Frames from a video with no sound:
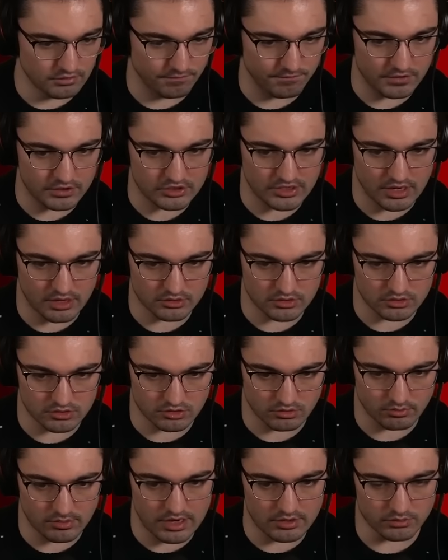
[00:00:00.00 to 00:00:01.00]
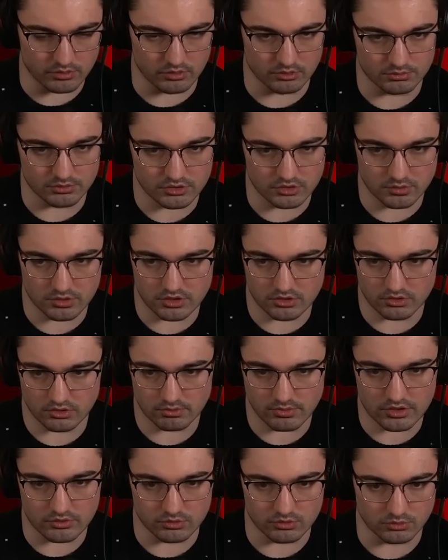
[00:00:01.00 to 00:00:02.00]
fish houses are red rooms, so we can do the
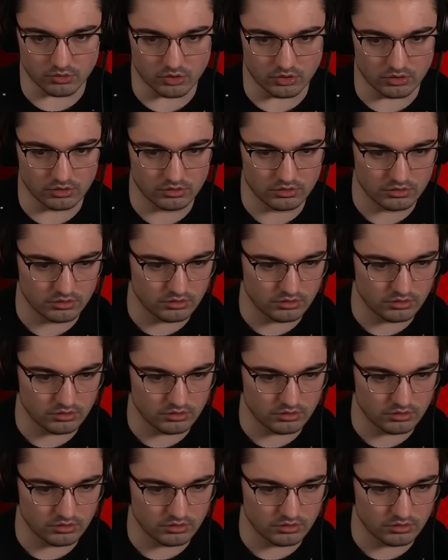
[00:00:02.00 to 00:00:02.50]
red room goal.